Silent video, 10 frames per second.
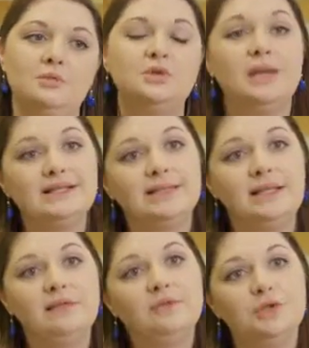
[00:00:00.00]

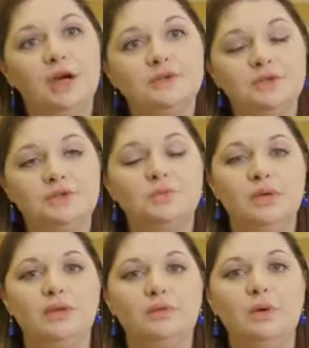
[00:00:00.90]
translating for doctors
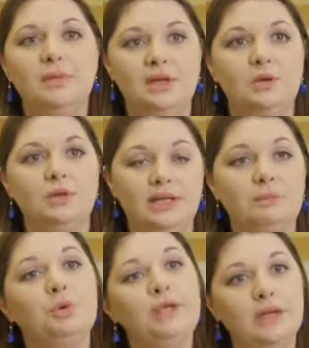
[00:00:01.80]
with women who were
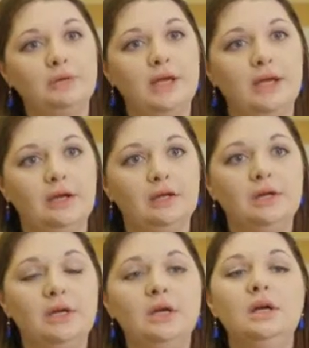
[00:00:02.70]
getting prenatal care,
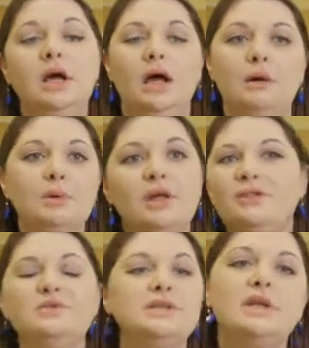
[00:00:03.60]
but
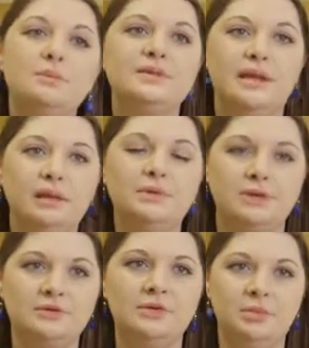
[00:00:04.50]
also just help set up
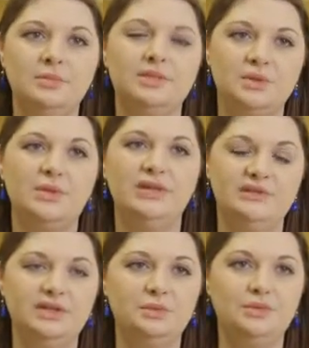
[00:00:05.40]
doctor's appointments with
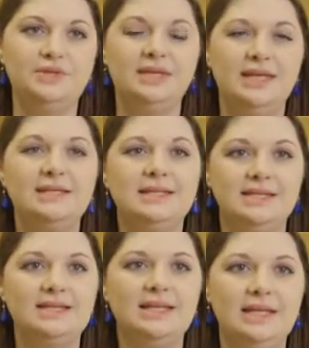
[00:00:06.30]
individuals and get to
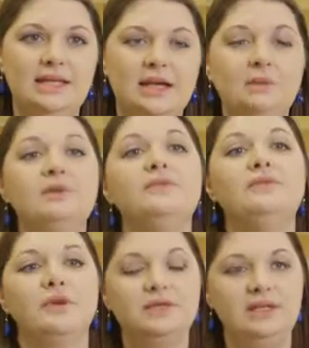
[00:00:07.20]
see a
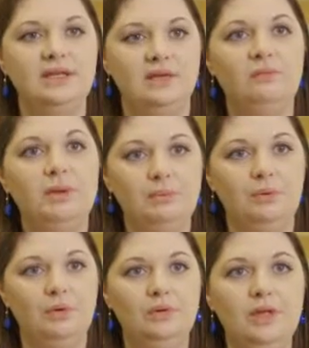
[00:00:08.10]
diversity of
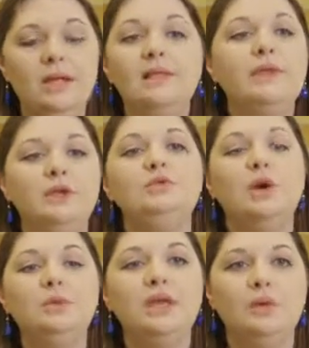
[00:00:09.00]
people that you
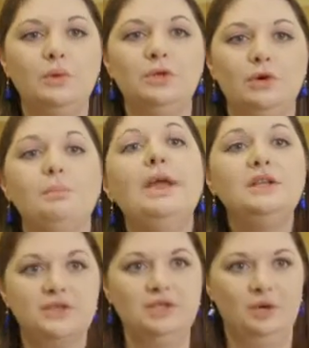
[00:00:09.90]
don't get when you're a
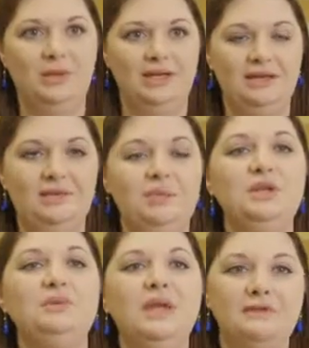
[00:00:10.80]
patient going in, but
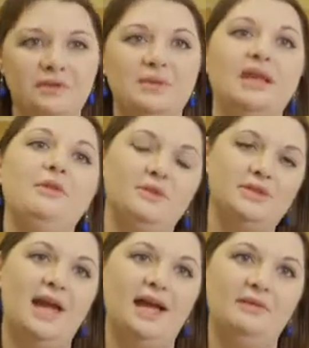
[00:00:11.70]
you get from the other
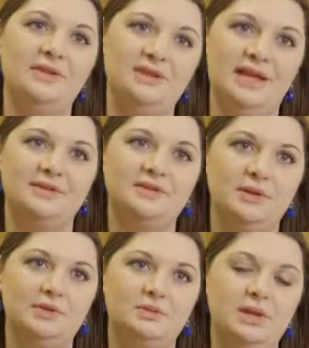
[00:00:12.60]
side of the desk,
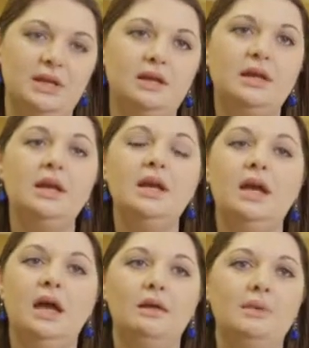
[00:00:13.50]
so to speak.
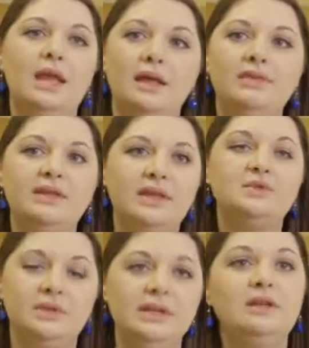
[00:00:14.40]
And I think
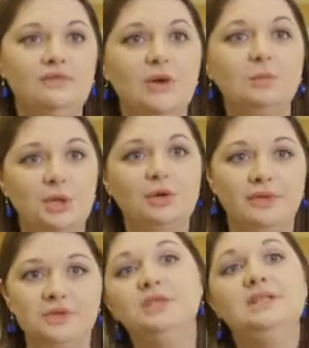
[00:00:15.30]
that's really confirmed to her
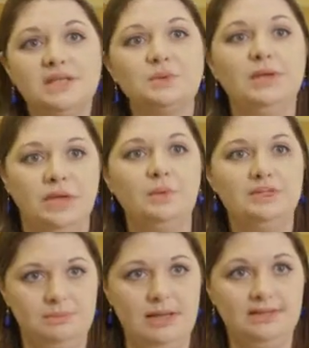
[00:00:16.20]
that she does want to go
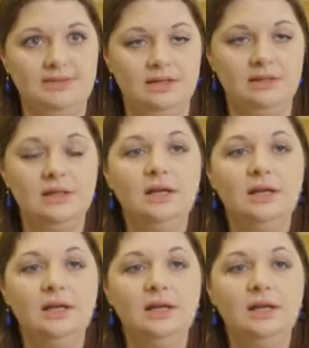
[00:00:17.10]
into medicine.